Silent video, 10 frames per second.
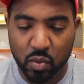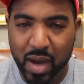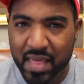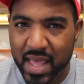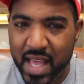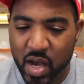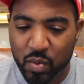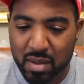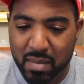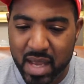Why the hell
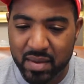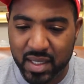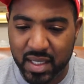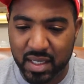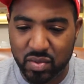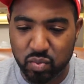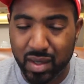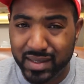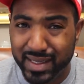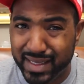would Americans
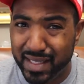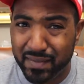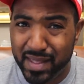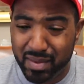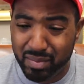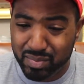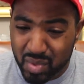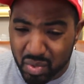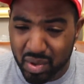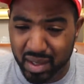want to give them
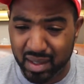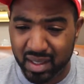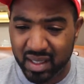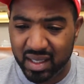more?